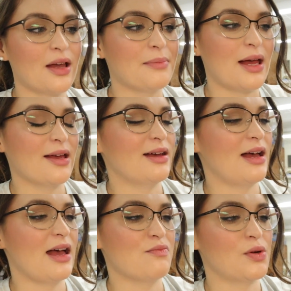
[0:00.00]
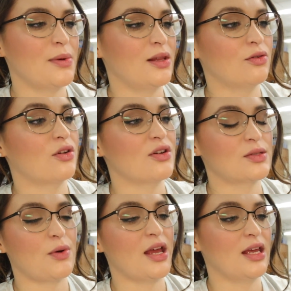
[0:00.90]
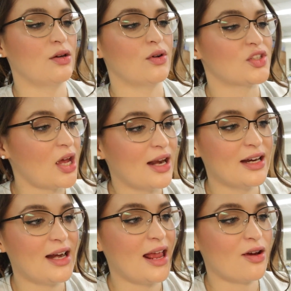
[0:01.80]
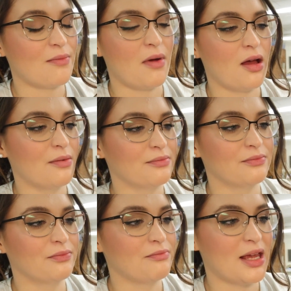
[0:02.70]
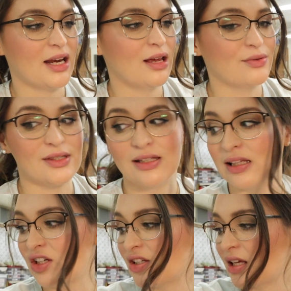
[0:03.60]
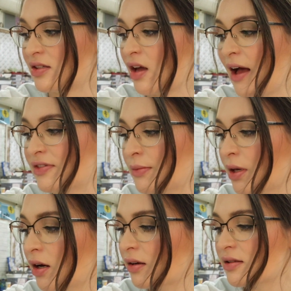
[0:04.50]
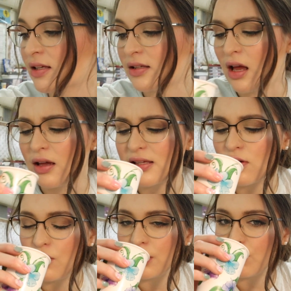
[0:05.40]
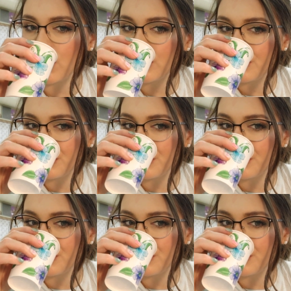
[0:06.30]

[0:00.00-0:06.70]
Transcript: But one of my little girls brought in horchata today. Her mom made it. It was delicious. I still have some here. It's not as cold anymore.